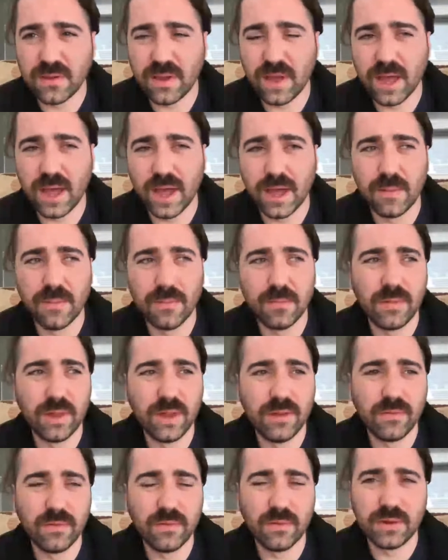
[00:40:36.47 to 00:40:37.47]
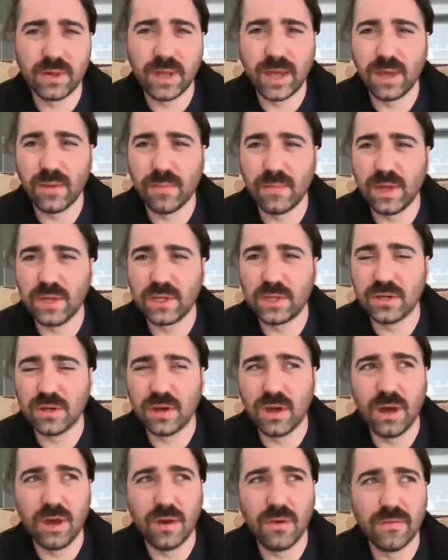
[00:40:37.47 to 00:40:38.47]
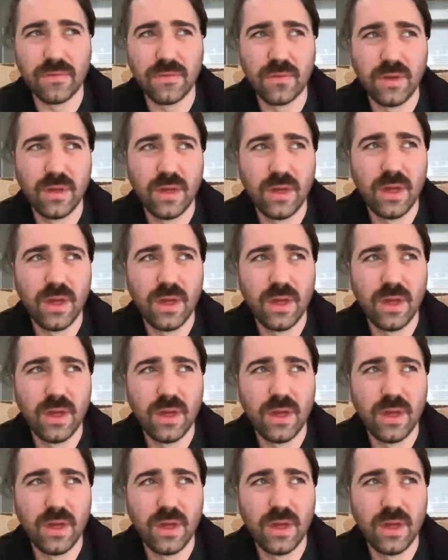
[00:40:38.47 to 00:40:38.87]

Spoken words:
If you're taking a picture of